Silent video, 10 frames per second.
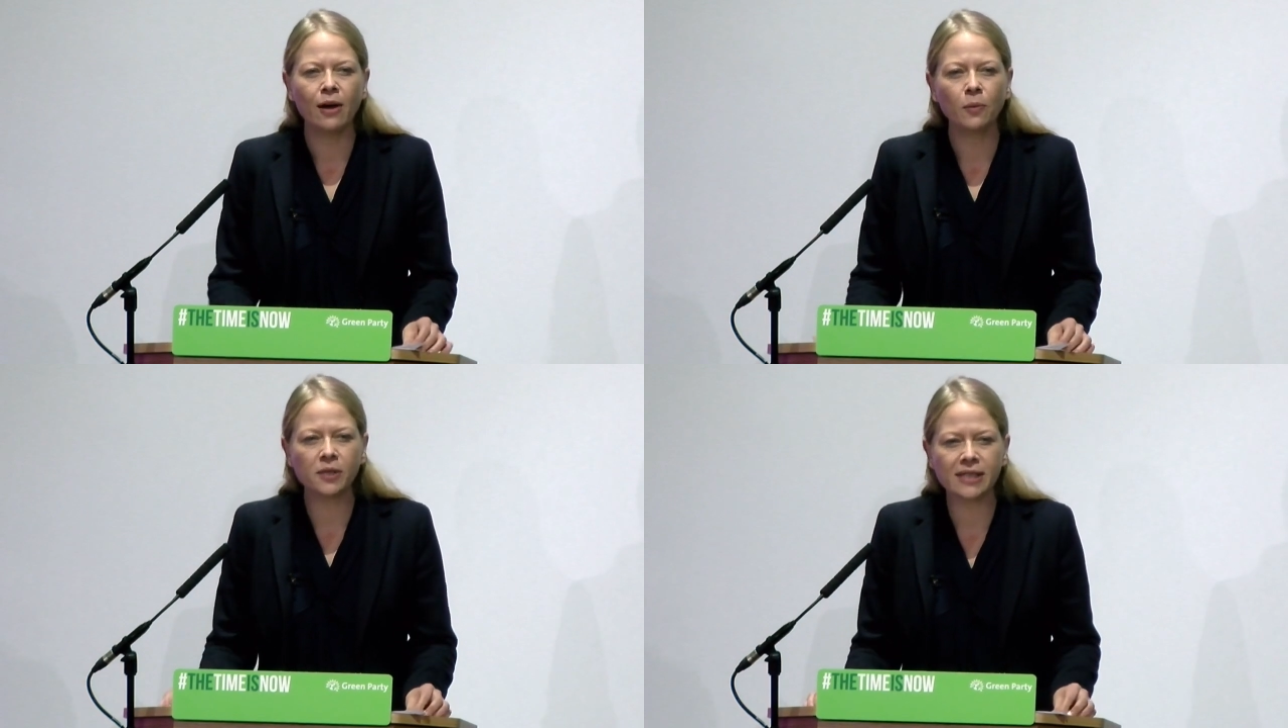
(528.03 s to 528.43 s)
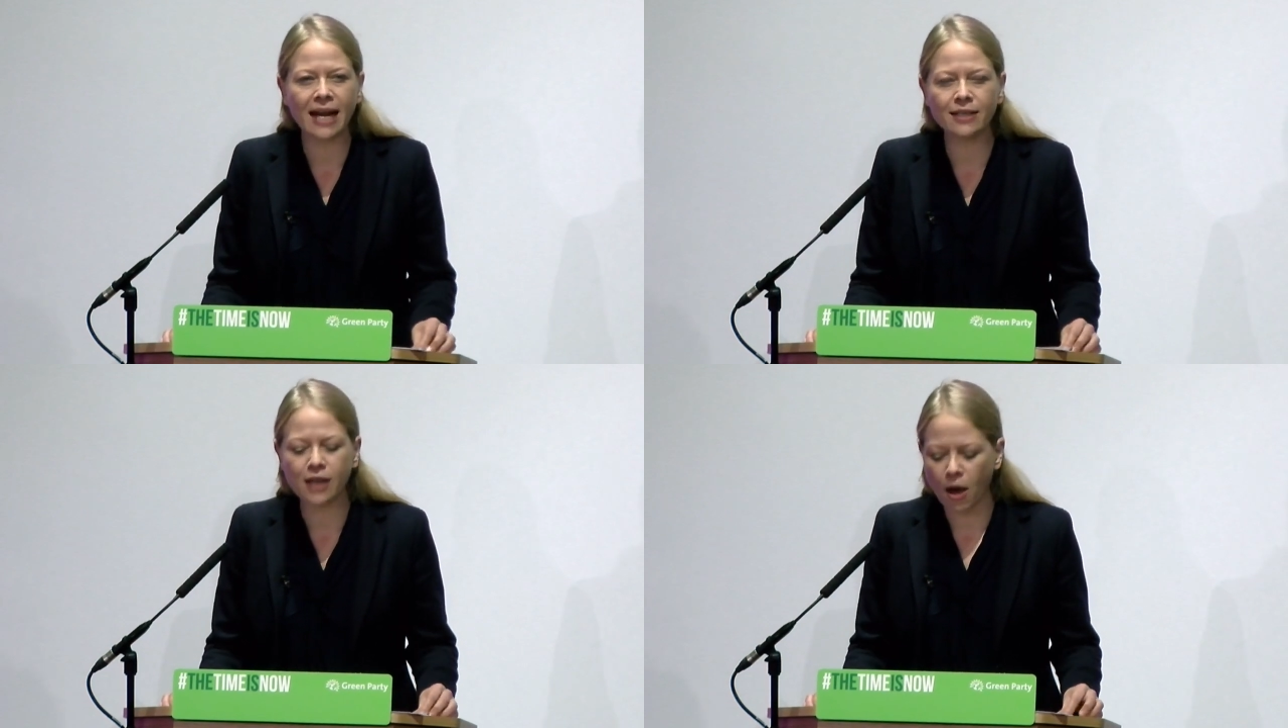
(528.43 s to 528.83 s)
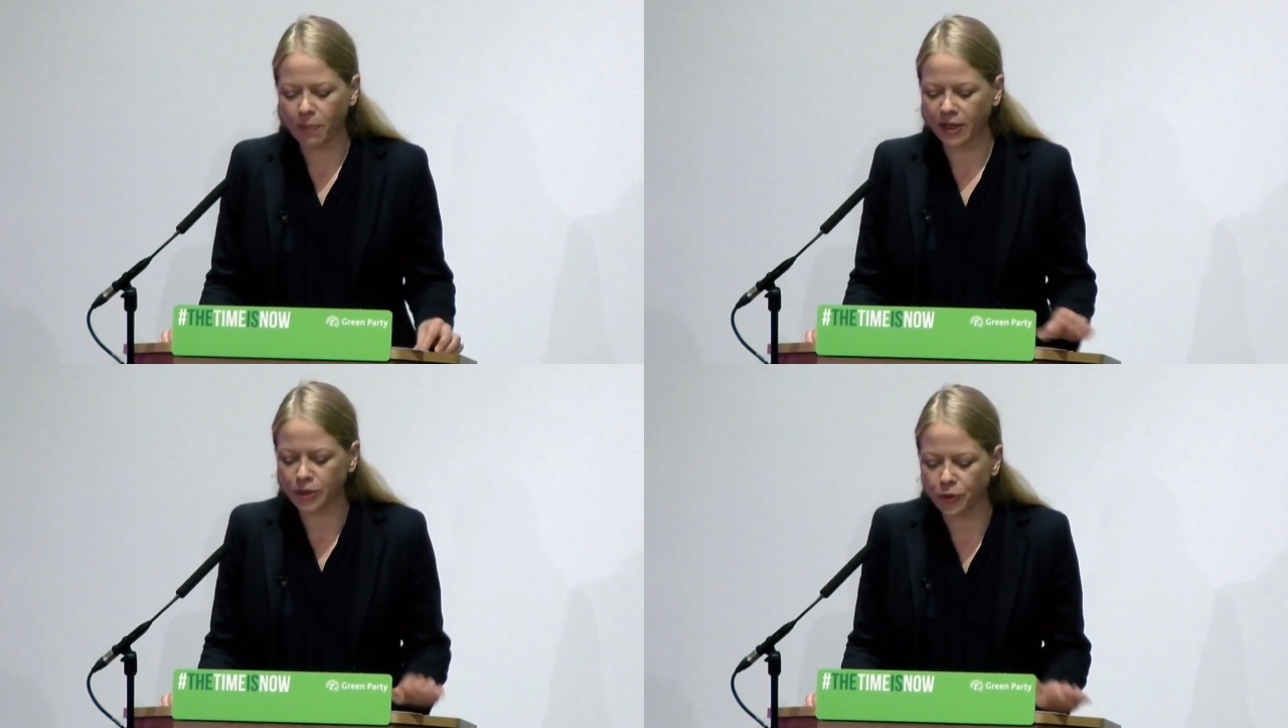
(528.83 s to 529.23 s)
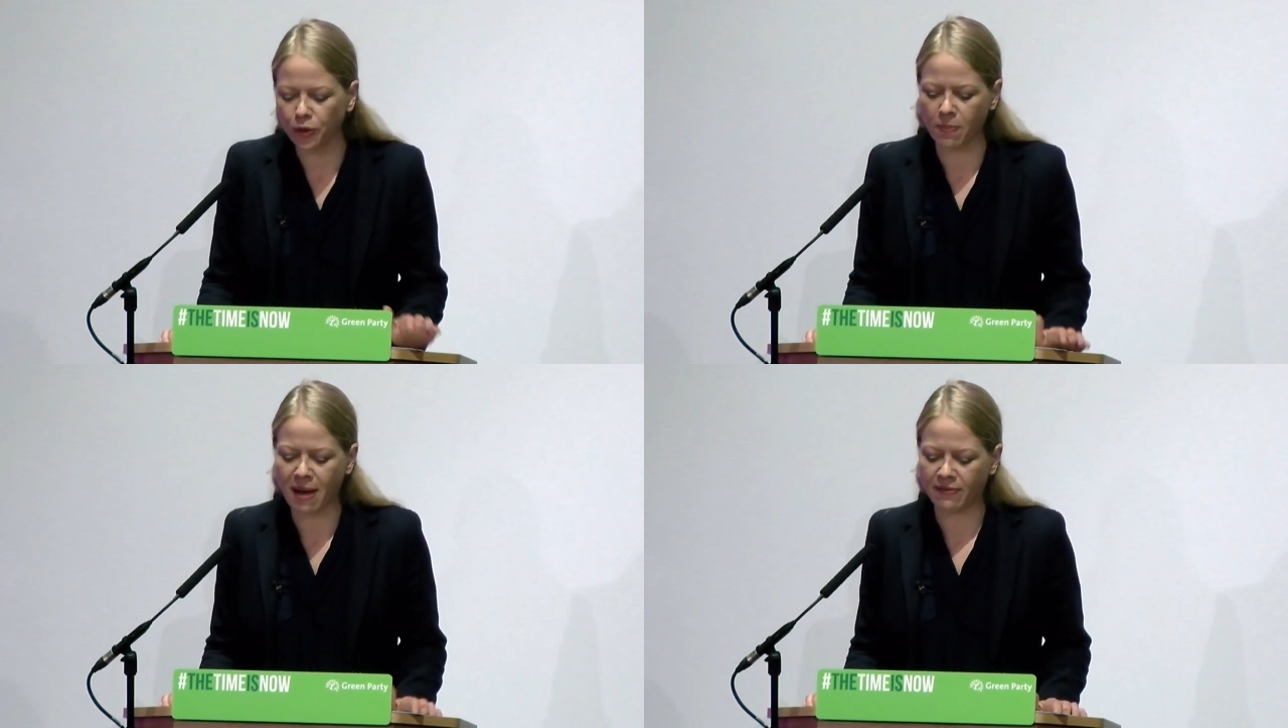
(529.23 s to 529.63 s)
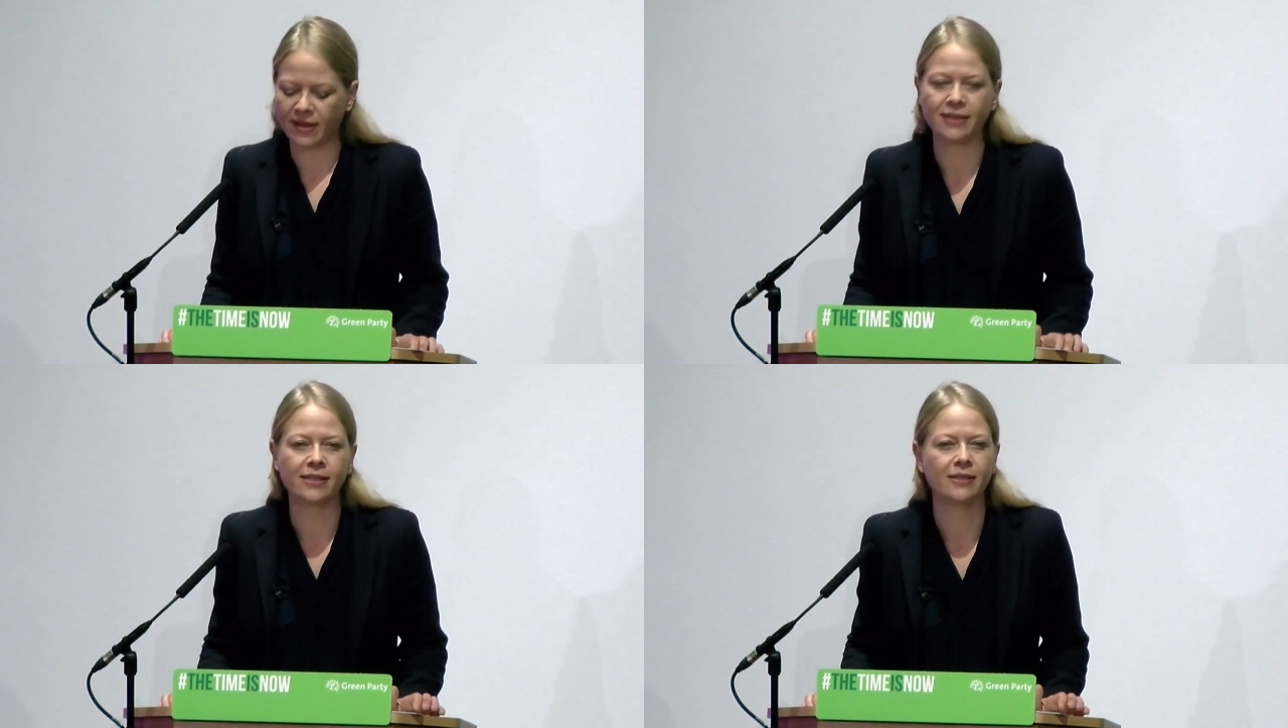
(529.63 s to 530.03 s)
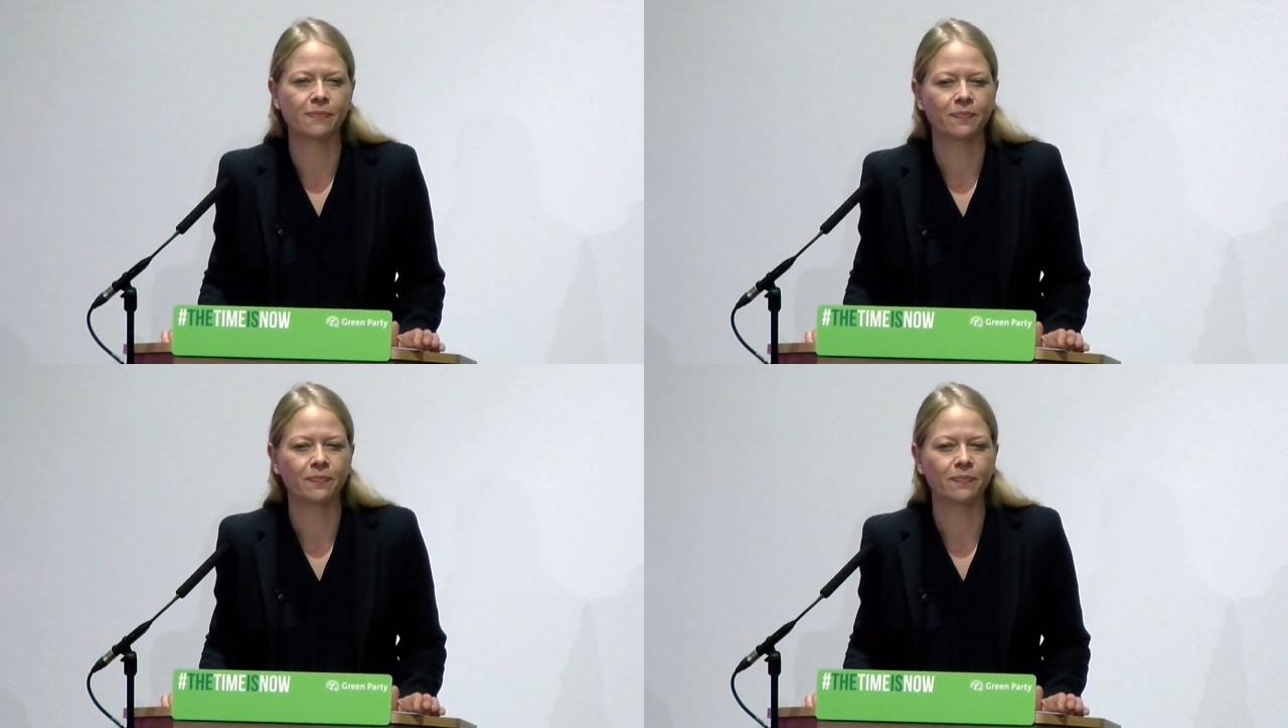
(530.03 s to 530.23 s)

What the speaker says: will stand up and talk about this.